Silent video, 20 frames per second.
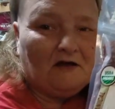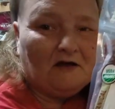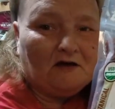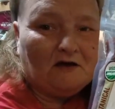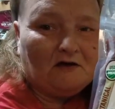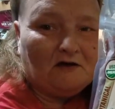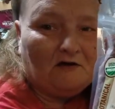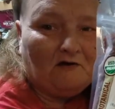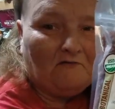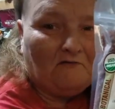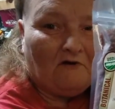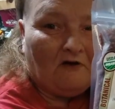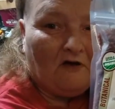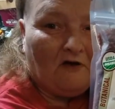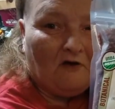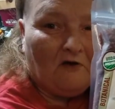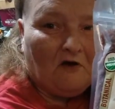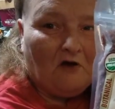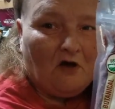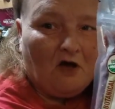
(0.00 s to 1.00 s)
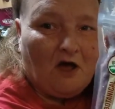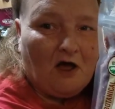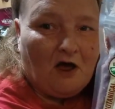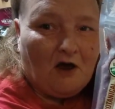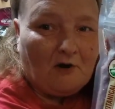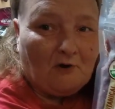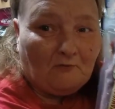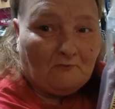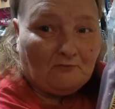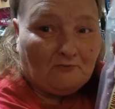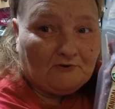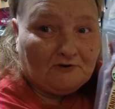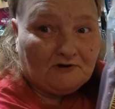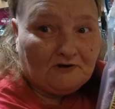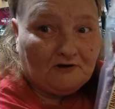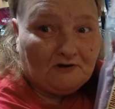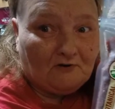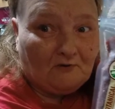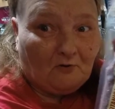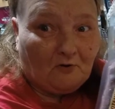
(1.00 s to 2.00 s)
of
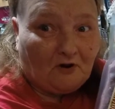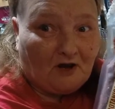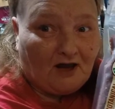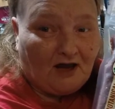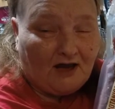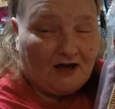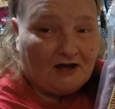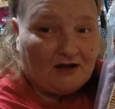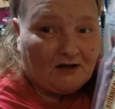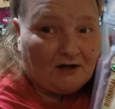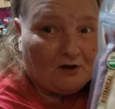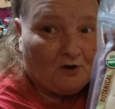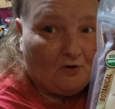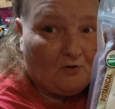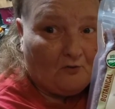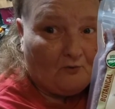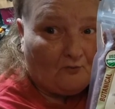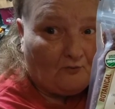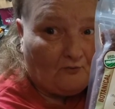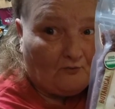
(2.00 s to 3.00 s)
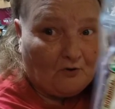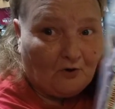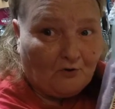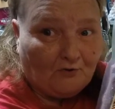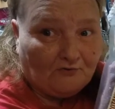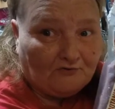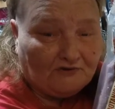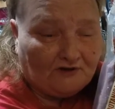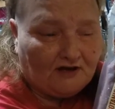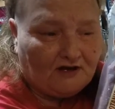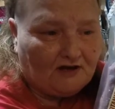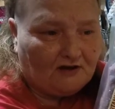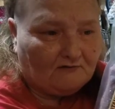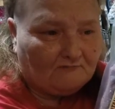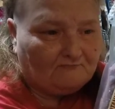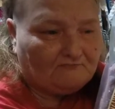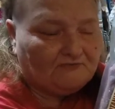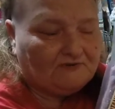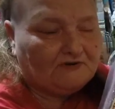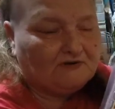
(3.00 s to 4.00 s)
100% organic rose
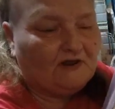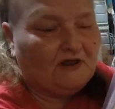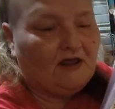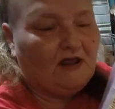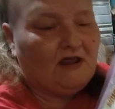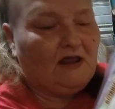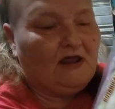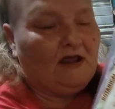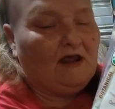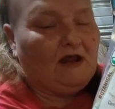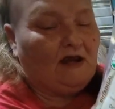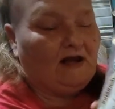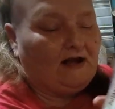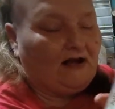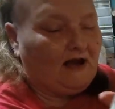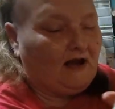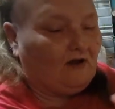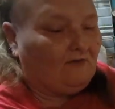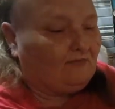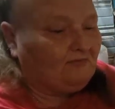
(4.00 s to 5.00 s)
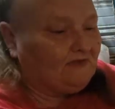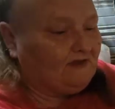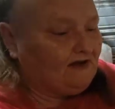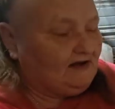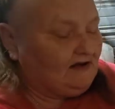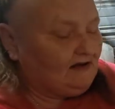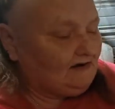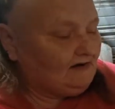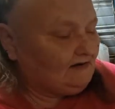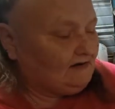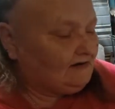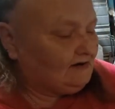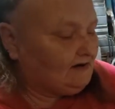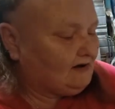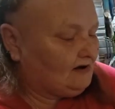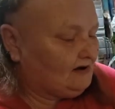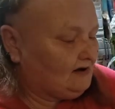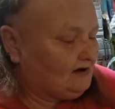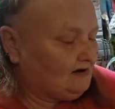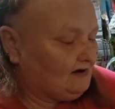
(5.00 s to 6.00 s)
hips. Now, these
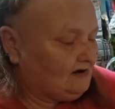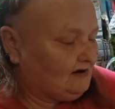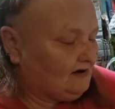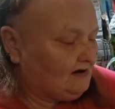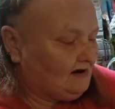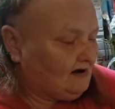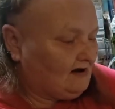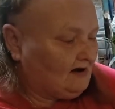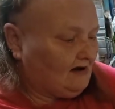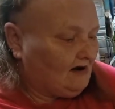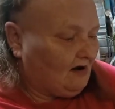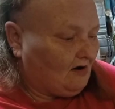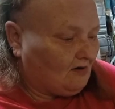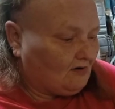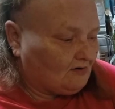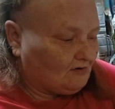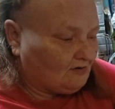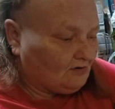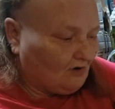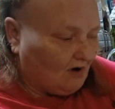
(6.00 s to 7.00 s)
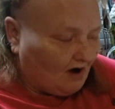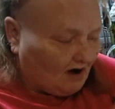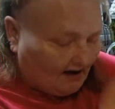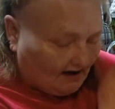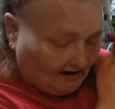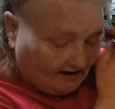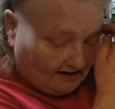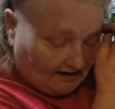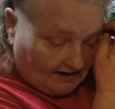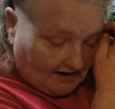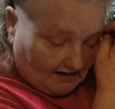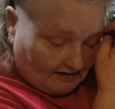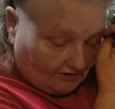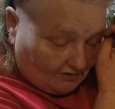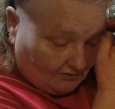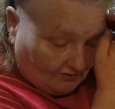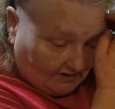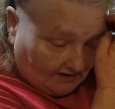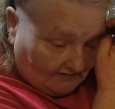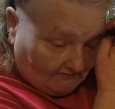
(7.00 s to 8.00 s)
are dry.
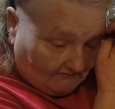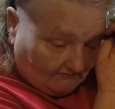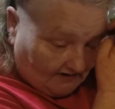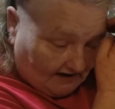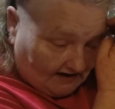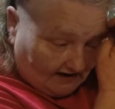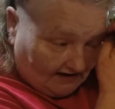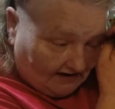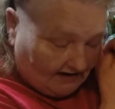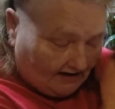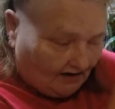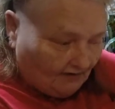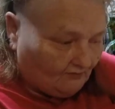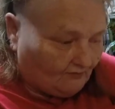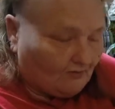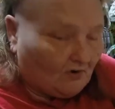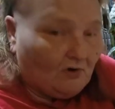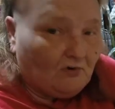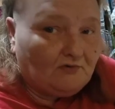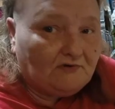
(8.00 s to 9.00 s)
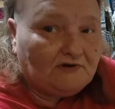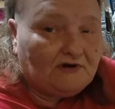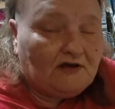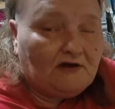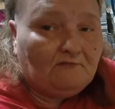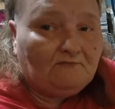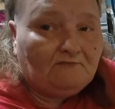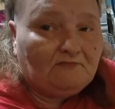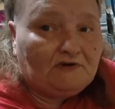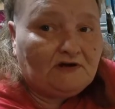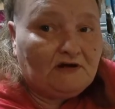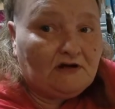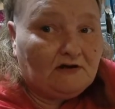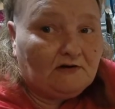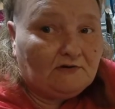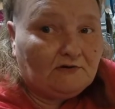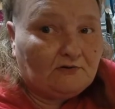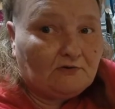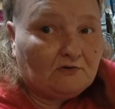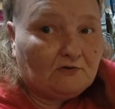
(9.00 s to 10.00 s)
You can make rose hip
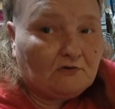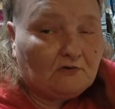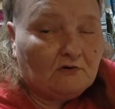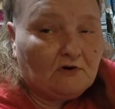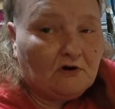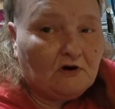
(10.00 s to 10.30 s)
tincture